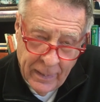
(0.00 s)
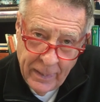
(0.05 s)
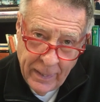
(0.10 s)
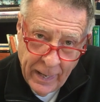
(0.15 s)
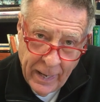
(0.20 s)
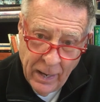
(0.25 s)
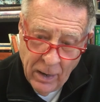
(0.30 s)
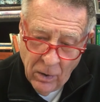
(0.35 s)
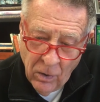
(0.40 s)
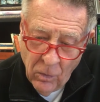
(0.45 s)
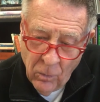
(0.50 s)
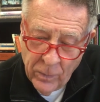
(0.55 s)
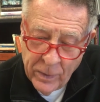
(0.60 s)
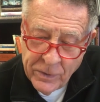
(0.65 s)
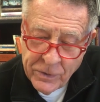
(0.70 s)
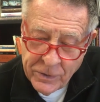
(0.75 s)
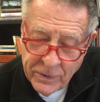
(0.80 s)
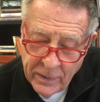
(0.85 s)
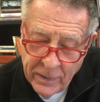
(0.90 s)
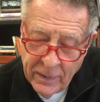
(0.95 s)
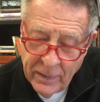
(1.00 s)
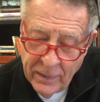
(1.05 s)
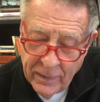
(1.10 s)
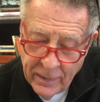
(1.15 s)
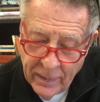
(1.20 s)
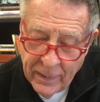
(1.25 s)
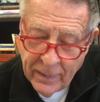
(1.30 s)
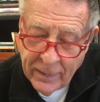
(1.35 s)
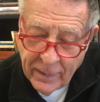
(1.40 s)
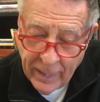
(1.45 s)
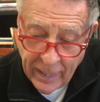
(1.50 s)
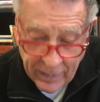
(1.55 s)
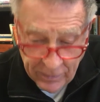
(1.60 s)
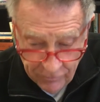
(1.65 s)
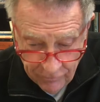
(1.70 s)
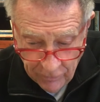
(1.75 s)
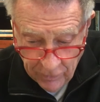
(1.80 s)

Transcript: Now we see that at